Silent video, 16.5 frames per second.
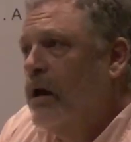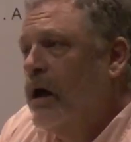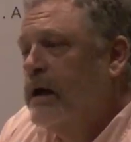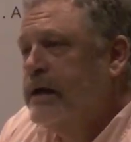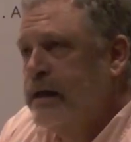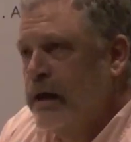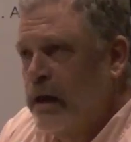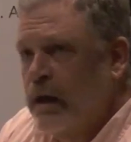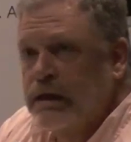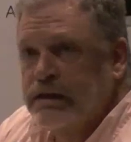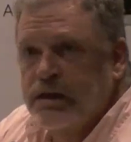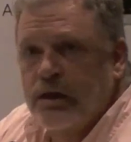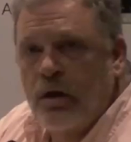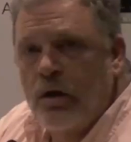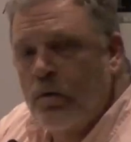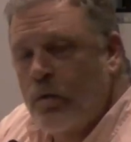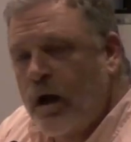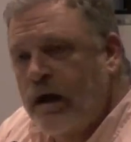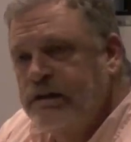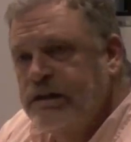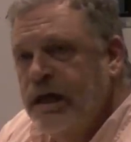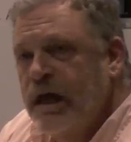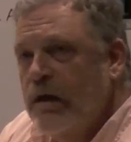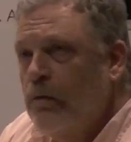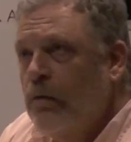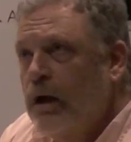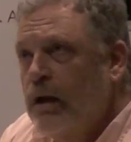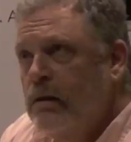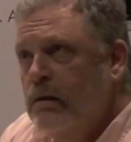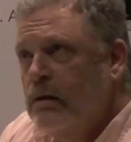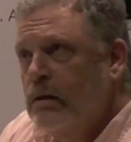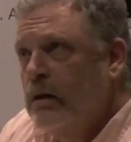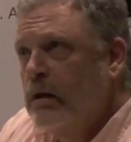I, and I said, "Oh, why is that?"
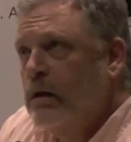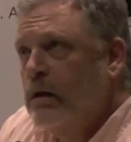"Well,